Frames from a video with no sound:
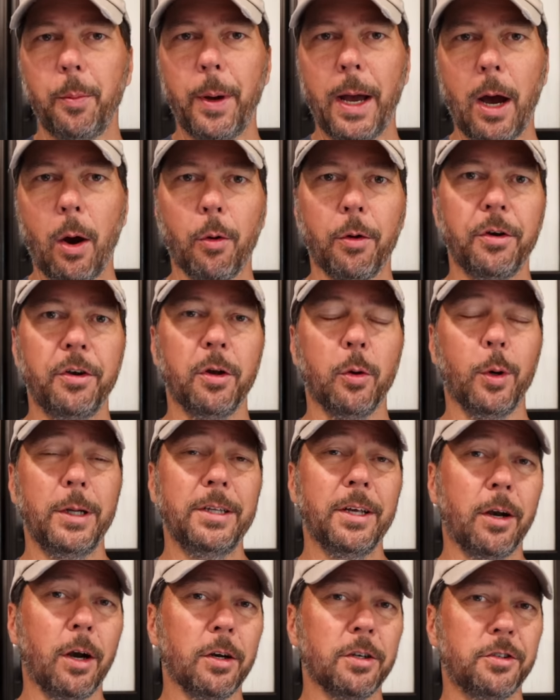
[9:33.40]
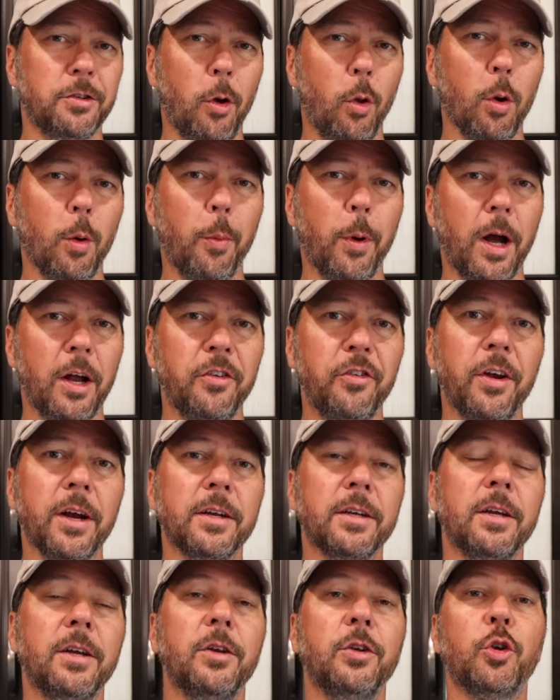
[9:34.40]
power until we did our solar
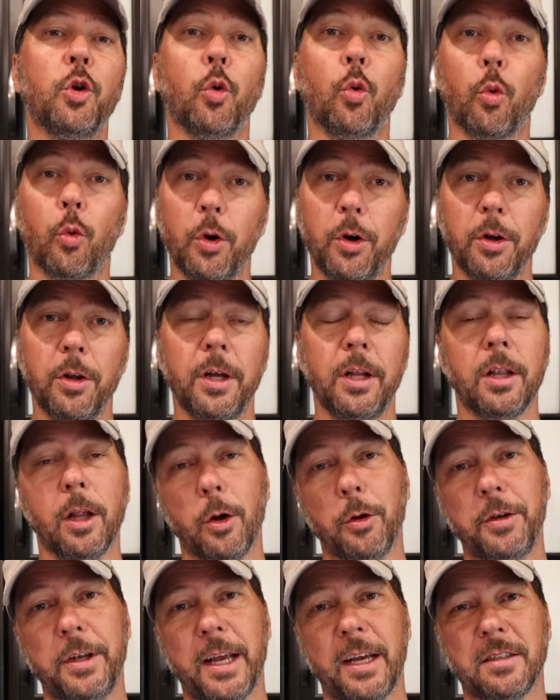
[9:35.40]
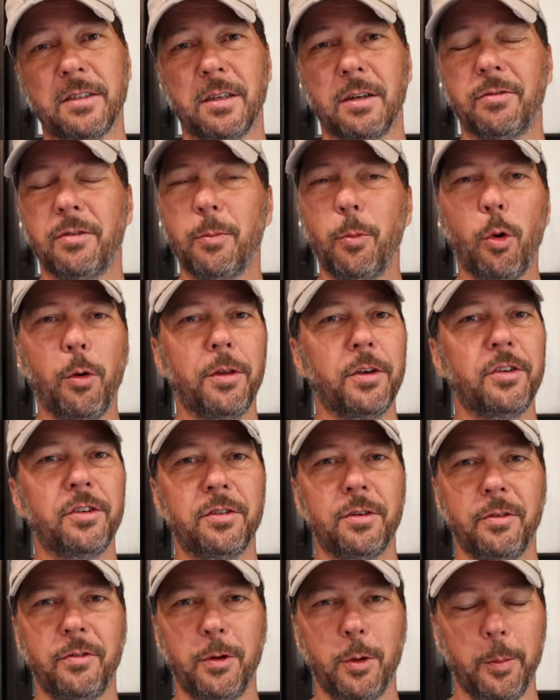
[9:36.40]
project to really load test it for more than
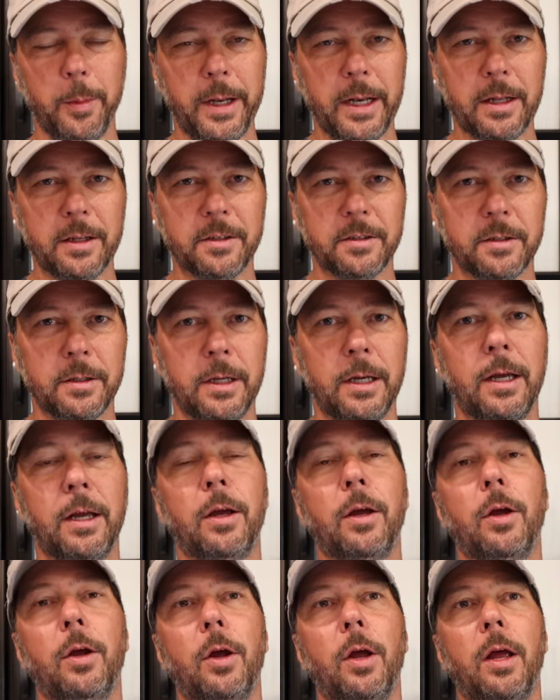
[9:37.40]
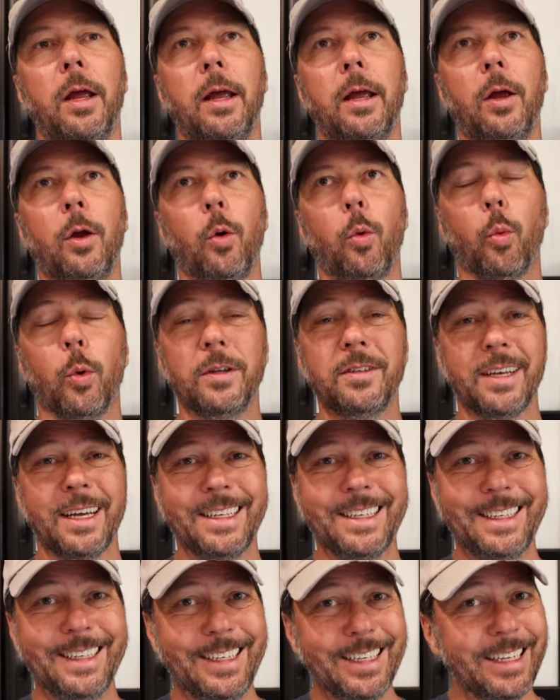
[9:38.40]
just a few minutes. Once
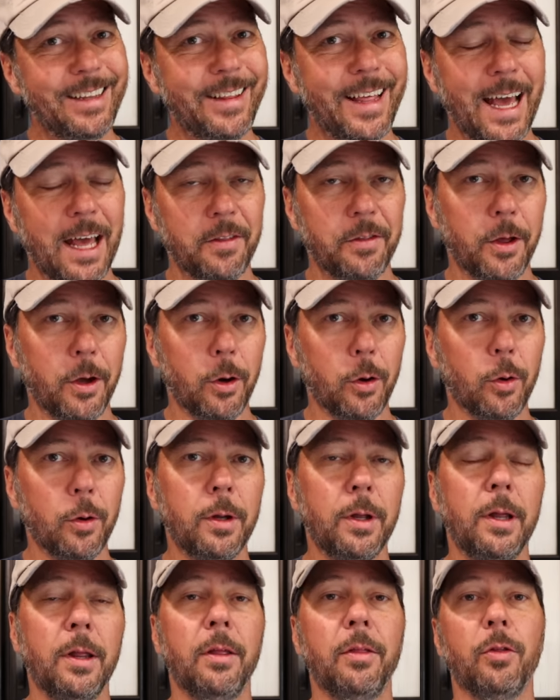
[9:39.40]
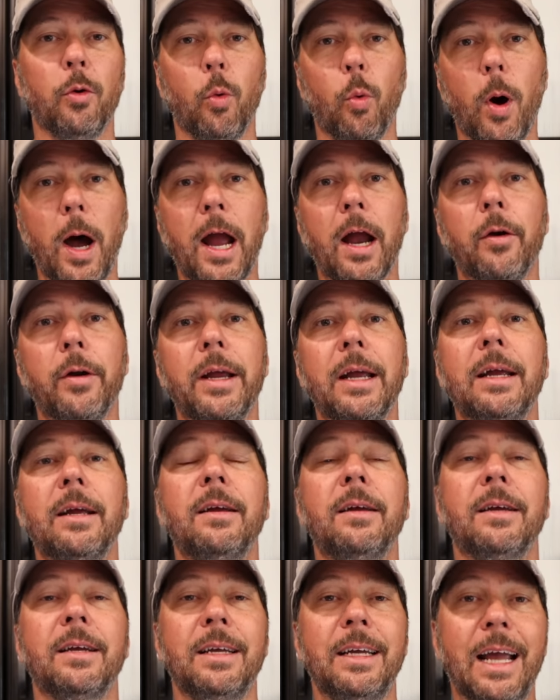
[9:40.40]
I did that though, the wiring
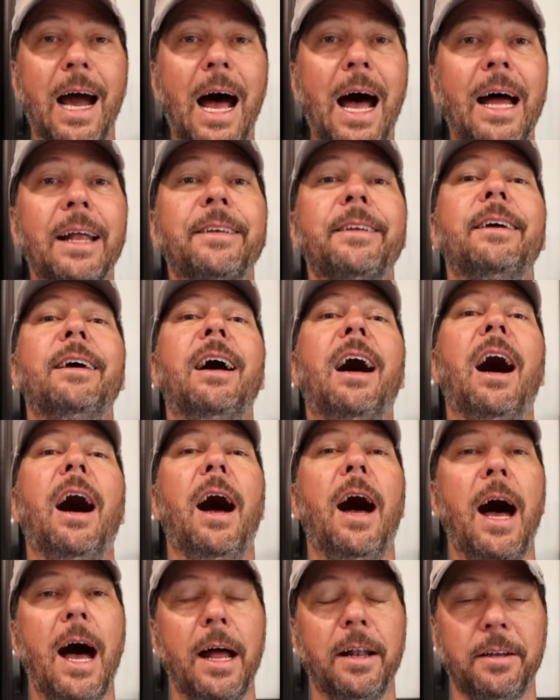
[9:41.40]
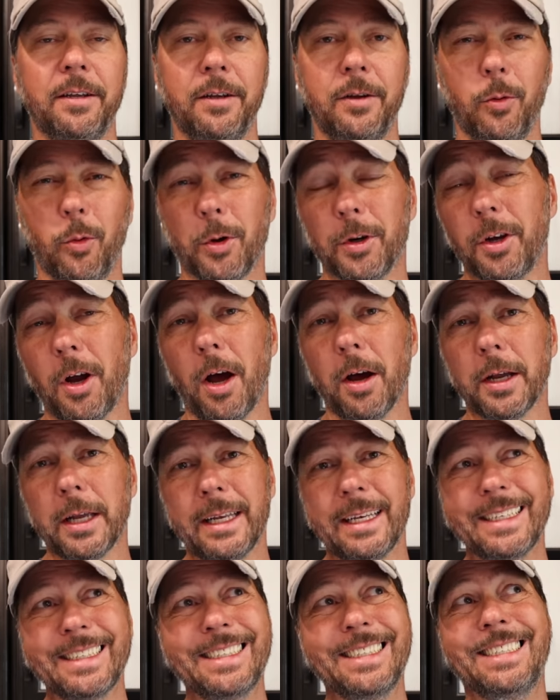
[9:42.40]
got hot. We're
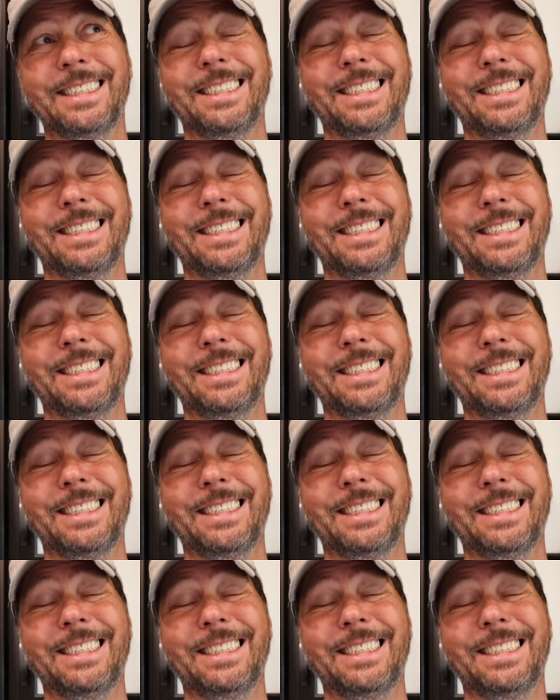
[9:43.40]
talking